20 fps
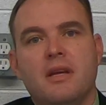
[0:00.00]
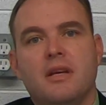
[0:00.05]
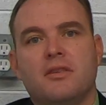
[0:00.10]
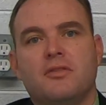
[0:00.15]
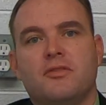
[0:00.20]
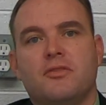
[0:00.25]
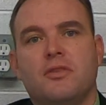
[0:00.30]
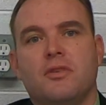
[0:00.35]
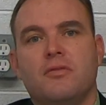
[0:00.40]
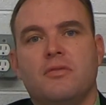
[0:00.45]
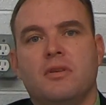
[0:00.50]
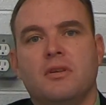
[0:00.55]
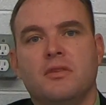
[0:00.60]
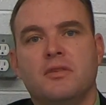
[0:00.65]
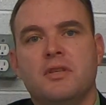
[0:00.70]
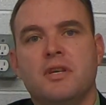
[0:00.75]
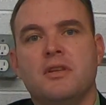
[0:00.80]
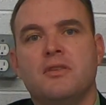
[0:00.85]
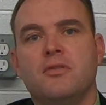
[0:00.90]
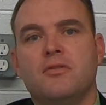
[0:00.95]
is to
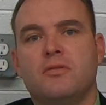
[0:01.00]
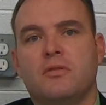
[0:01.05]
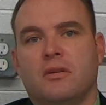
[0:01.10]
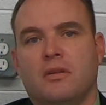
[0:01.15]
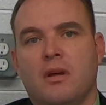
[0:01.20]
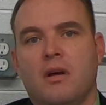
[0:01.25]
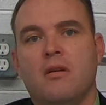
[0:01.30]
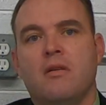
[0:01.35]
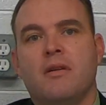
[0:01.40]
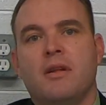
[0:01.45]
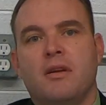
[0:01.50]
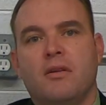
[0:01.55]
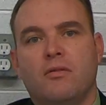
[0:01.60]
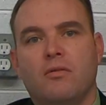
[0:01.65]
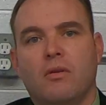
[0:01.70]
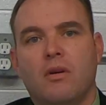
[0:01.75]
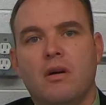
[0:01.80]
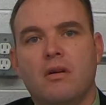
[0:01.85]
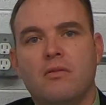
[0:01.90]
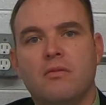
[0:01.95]
continue to learn and
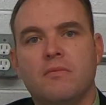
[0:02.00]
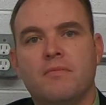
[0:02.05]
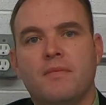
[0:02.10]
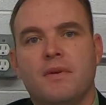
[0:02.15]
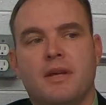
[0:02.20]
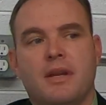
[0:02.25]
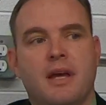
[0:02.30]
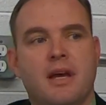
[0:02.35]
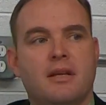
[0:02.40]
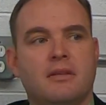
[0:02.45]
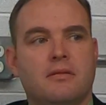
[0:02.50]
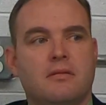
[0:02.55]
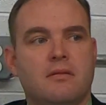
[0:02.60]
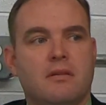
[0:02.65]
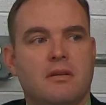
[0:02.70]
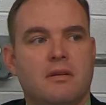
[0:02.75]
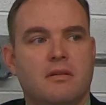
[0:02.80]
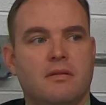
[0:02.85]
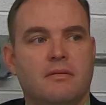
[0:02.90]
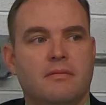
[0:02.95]
grow, and as
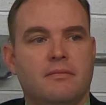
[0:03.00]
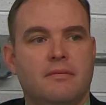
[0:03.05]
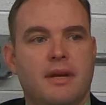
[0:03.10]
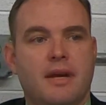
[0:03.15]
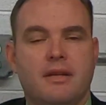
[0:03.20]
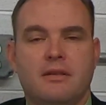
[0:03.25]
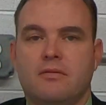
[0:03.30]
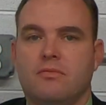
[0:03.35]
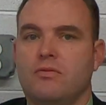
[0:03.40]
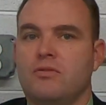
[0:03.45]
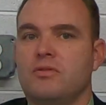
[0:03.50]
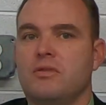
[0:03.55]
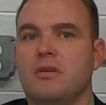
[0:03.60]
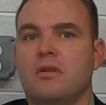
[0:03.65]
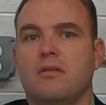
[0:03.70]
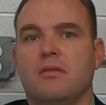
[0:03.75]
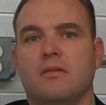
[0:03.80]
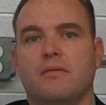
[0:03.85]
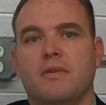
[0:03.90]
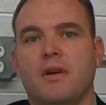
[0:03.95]
a
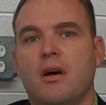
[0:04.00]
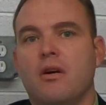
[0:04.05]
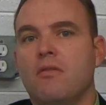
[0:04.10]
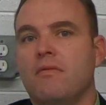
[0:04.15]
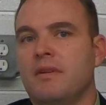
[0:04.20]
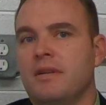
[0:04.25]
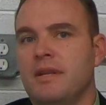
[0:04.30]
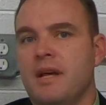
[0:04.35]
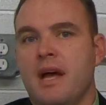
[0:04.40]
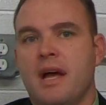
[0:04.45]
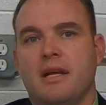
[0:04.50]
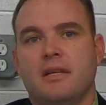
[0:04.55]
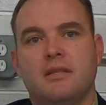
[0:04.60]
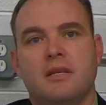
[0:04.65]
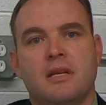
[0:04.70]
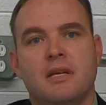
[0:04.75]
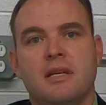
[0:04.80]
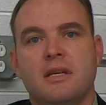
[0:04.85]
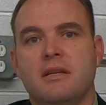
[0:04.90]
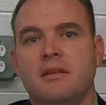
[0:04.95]
result of
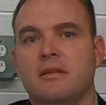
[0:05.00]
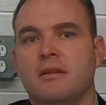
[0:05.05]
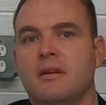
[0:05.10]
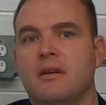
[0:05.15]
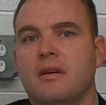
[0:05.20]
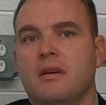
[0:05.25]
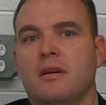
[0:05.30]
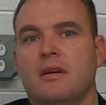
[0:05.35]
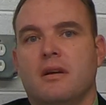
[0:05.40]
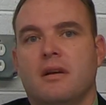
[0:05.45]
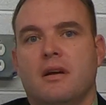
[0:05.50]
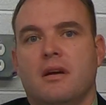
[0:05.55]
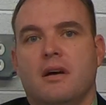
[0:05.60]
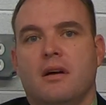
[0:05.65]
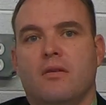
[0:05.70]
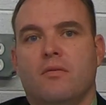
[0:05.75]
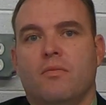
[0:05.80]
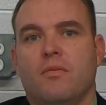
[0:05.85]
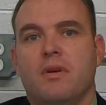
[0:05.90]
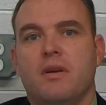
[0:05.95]
COVID-19,
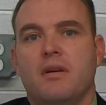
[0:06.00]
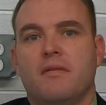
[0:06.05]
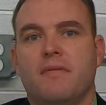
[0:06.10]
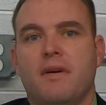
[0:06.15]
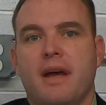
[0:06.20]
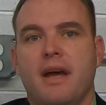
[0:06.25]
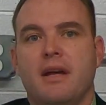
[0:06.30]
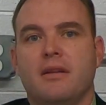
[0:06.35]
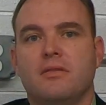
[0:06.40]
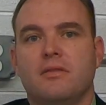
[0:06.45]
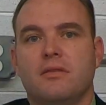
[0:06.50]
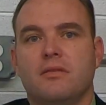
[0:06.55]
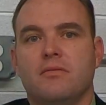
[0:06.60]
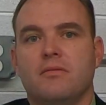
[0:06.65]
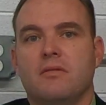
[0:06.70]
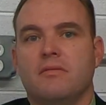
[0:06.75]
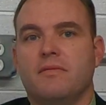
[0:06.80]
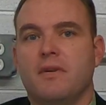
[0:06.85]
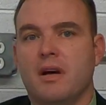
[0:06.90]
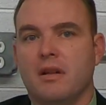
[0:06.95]
we have had to
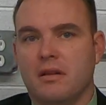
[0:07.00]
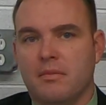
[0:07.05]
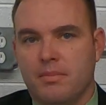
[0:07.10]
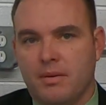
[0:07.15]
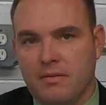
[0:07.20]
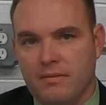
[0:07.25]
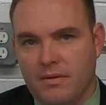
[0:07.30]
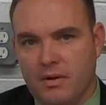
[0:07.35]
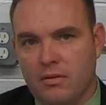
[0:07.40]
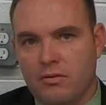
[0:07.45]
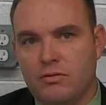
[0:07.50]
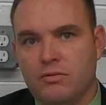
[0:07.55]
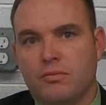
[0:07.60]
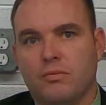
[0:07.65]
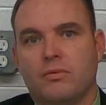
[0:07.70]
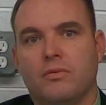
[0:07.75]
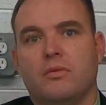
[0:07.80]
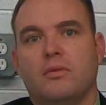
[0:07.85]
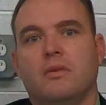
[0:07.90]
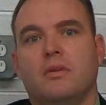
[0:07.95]
develop a
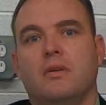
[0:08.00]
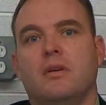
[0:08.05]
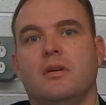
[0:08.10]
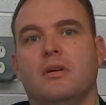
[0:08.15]
virtual